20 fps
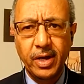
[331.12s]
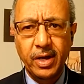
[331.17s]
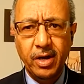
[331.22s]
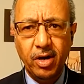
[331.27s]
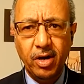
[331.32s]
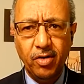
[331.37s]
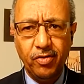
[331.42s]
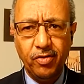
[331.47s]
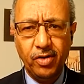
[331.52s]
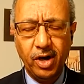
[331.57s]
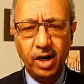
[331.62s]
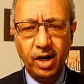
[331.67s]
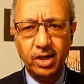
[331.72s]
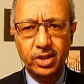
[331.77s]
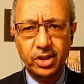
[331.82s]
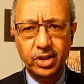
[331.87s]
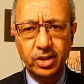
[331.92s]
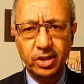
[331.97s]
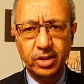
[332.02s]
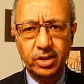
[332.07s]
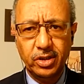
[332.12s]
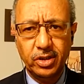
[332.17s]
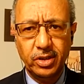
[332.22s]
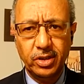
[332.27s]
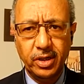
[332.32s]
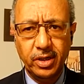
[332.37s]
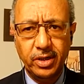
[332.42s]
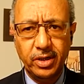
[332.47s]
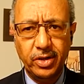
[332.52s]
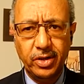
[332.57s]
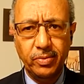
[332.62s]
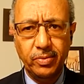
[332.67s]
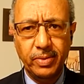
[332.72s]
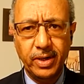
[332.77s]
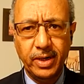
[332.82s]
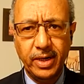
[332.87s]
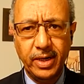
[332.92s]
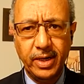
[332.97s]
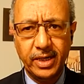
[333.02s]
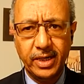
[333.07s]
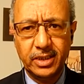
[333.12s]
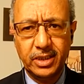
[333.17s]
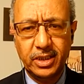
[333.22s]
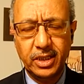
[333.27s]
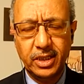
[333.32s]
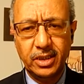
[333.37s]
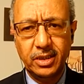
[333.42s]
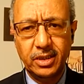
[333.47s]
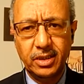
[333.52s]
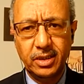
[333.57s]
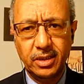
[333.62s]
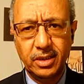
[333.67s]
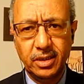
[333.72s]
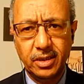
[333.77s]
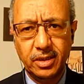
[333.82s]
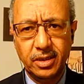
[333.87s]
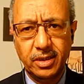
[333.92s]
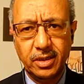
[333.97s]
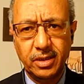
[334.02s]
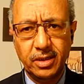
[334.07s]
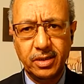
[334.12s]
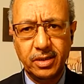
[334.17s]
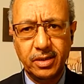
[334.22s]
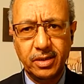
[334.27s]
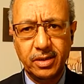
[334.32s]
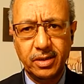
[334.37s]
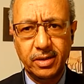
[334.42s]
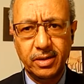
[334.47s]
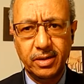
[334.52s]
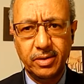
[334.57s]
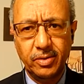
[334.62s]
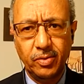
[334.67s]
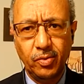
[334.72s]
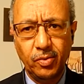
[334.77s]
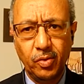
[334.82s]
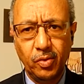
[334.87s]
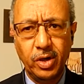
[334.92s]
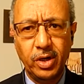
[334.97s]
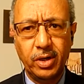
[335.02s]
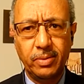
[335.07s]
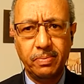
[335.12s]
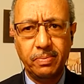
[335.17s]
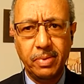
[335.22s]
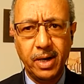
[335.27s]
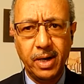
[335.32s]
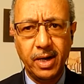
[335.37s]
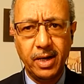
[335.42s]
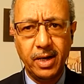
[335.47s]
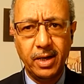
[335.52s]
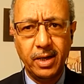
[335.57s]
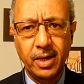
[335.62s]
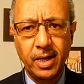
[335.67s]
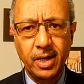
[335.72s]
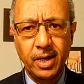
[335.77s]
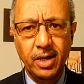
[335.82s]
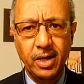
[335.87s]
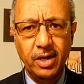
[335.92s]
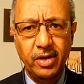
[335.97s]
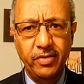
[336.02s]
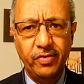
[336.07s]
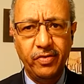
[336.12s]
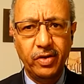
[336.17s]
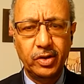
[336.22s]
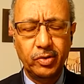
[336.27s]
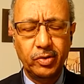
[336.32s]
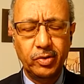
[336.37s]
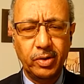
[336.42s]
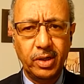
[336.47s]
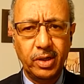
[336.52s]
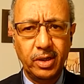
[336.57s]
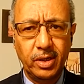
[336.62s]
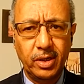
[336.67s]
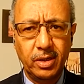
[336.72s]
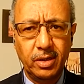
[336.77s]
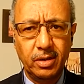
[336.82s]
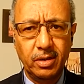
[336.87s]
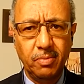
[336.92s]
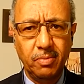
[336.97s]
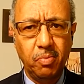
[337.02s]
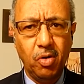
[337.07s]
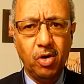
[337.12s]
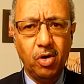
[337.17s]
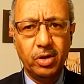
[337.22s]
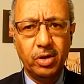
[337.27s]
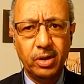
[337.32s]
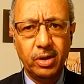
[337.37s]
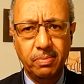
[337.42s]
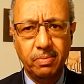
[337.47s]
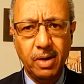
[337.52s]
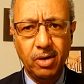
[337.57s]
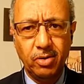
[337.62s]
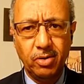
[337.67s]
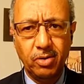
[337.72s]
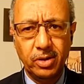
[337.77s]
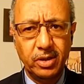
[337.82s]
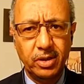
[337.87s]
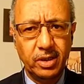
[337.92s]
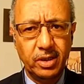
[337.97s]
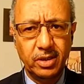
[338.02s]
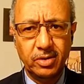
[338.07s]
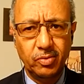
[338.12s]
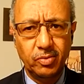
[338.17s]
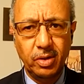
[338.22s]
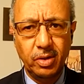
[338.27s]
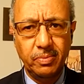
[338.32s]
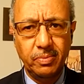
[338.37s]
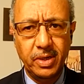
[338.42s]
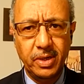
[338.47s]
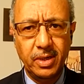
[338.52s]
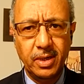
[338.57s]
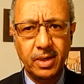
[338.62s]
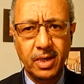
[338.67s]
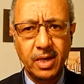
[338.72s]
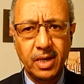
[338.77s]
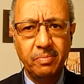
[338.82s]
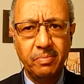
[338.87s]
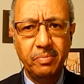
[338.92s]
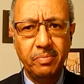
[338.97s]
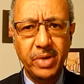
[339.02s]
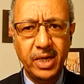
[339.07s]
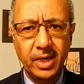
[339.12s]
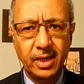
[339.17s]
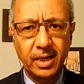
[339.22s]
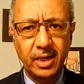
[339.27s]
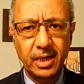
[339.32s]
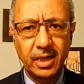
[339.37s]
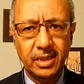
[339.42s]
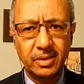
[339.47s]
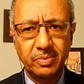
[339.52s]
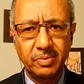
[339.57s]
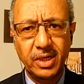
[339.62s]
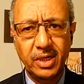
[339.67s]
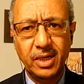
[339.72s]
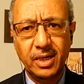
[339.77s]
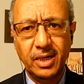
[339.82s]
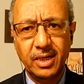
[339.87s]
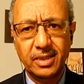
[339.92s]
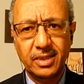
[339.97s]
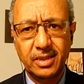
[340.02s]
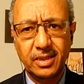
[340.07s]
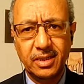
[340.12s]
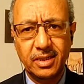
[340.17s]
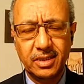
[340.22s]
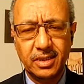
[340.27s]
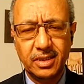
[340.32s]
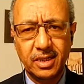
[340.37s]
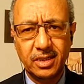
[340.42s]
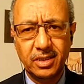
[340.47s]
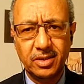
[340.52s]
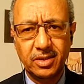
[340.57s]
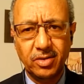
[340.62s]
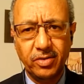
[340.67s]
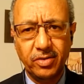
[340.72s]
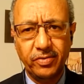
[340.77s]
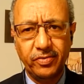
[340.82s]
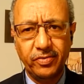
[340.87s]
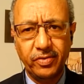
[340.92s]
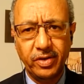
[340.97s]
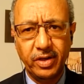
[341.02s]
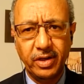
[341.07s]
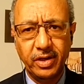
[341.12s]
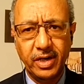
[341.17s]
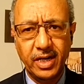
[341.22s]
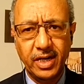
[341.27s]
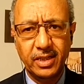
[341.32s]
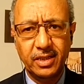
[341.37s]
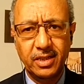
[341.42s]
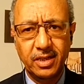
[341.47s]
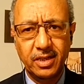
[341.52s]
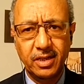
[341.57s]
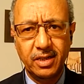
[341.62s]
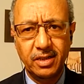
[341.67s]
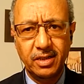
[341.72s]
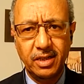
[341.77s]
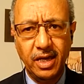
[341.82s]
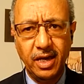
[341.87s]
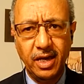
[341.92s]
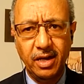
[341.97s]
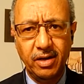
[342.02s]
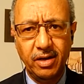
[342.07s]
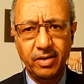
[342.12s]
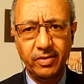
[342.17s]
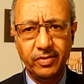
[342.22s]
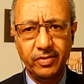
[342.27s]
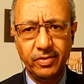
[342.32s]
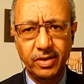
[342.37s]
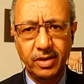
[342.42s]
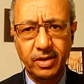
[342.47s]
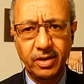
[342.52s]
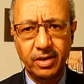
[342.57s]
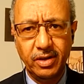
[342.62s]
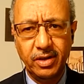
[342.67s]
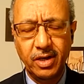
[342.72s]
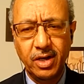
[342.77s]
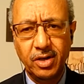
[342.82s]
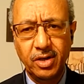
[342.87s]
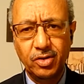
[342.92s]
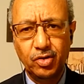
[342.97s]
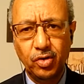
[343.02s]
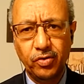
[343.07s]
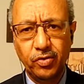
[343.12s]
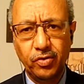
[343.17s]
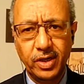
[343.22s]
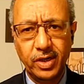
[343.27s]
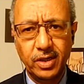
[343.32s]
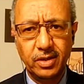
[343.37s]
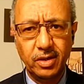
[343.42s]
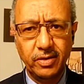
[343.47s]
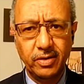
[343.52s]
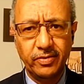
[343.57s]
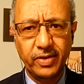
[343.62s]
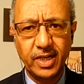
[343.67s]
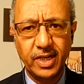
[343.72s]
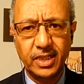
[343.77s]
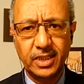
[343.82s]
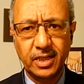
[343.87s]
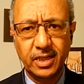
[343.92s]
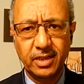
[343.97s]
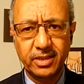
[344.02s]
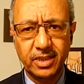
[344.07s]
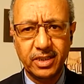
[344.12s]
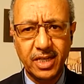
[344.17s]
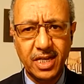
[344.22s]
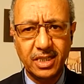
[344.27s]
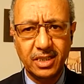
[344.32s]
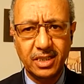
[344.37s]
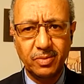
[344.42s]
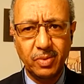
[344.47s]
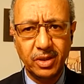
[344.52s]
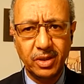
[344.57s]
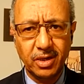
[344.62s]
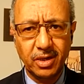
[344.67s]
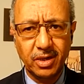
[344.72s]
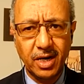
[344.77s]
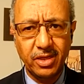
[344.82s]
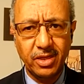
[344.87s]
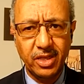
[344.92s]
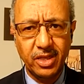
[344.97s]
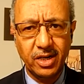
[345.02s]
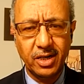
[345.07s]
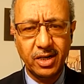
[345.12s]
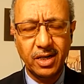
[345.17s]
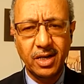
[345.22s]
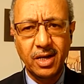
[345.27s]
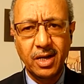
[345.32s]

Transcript: of culture and human exchange, whereby eventually the boundaries will be meaningless in the sense of not the end of the sovereignty of national states, but rather